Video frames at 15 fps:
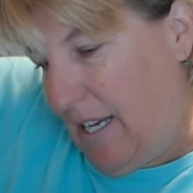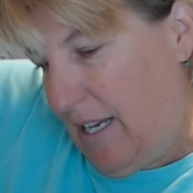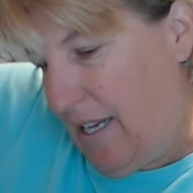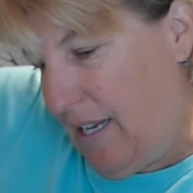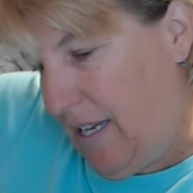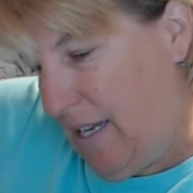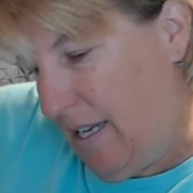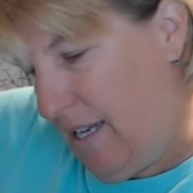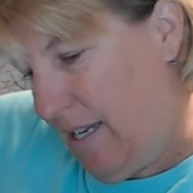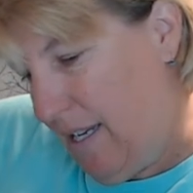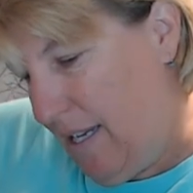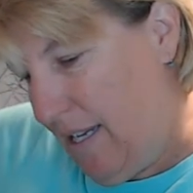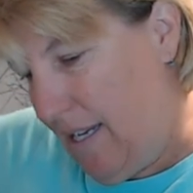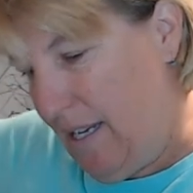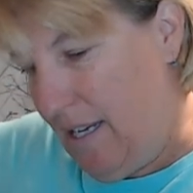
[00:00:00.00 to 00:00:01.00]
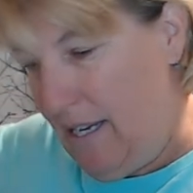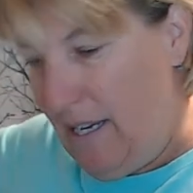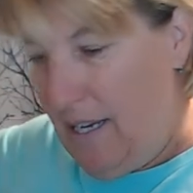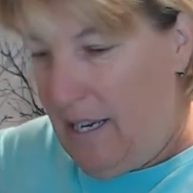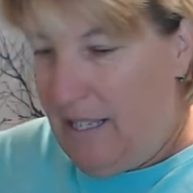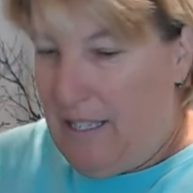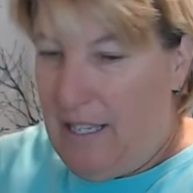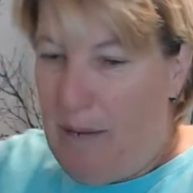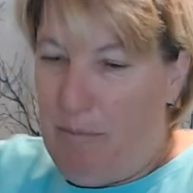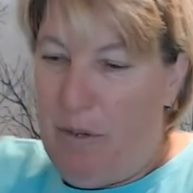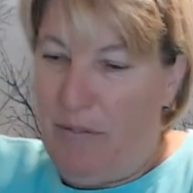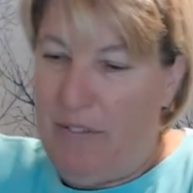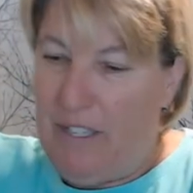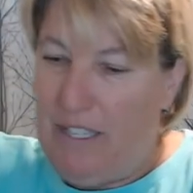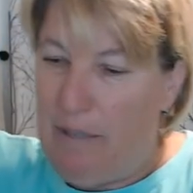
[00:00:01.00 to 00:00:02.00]
it's
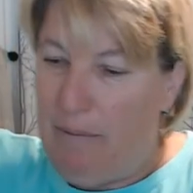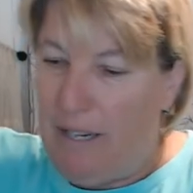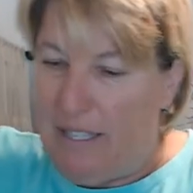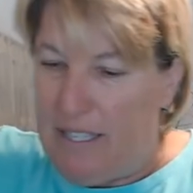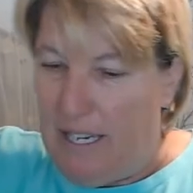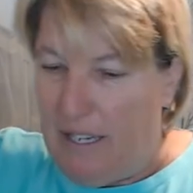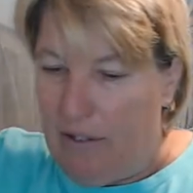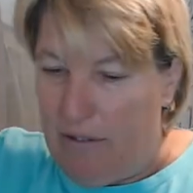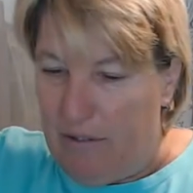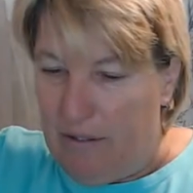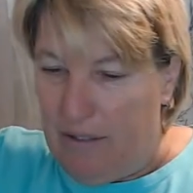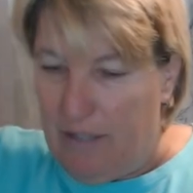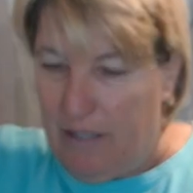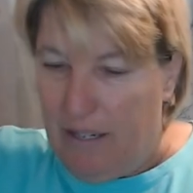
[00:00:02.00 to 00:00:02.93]
not perfectly rectangle.